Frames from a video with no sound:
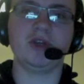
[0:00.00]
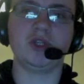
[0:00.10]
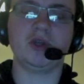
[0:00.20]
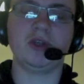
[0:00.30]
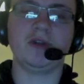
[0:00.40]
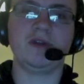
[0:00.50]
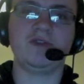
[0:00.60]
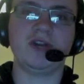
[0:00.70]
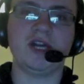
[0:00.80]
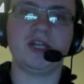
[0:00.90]
enjoyed the live
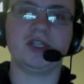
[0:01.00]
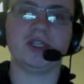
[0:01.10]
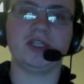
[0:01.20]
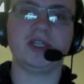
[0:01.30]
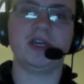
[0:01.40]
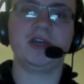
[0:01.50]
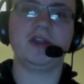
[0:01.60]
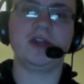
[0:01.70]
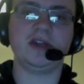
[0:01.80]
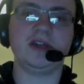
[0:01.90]
reactions.
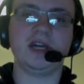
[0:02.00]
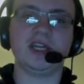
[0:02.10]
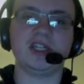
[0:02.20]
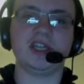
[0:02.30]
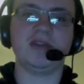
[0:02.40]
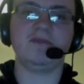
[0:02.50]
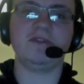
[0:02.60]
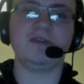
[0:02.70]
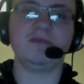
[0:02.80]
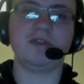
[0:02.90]
Thank you guys
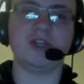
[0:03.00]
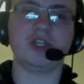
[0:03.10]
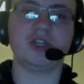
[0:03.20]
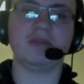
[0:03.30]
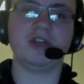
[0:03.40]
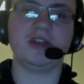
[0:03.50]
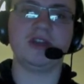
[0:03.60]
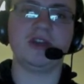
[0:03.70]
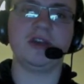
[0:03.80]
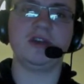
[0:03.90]
for mentioning me
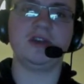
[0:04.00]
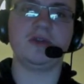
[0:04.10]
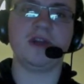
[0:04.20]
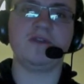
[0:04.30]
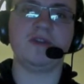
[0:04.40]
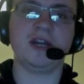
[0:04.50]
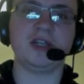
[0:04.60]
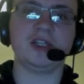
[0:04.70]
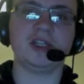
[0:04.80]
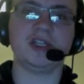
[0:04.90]
in your live
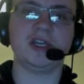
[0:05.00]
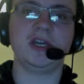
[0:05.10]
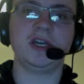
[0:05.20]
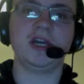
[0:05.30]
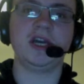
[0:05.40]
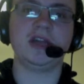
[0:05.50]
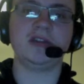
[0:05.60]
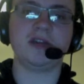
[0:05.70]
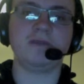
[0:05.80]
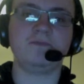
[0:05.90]
reactions,
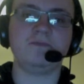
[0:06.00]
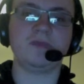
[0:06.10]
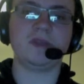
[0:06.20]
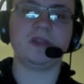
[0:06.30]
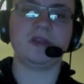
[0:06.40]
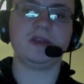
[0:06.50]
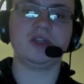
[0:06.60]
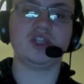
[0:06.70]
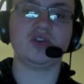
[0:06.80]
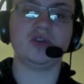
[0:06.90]
and
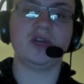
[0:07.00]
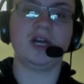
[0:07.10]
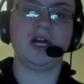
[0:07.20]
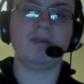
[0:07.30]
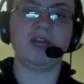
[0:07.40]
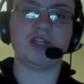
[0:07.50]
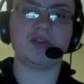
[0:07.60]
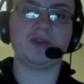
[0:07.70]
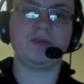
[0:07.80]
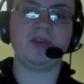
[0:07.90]
so I might as well
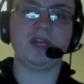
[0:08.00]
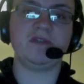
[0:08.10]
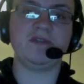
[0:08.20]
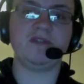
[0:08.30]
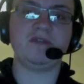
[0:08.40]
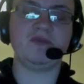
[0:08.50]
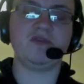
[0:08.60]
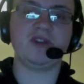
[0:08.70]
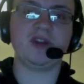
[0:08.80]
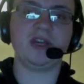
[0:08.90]
repay the favour
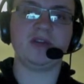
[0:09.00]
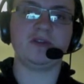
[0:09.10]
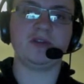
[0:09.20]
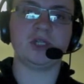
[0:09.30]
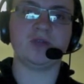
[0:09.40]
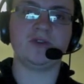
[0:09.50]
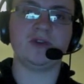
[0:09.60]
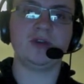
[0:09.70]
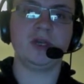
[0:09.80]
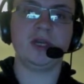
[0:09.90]
before I get on to this review.
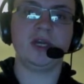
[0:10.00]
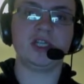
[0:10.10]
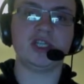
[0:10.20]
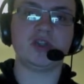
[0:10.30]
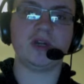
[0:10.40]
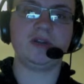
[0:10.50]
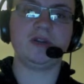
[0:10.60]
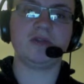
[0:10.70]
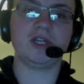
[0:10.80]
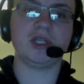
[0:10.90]
Subscribe to the
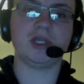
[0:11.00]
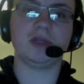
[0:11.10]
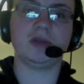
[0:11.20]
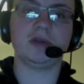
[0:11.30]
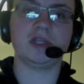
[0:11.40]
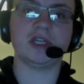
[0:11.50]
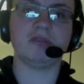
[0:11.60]
Wrestling Gurus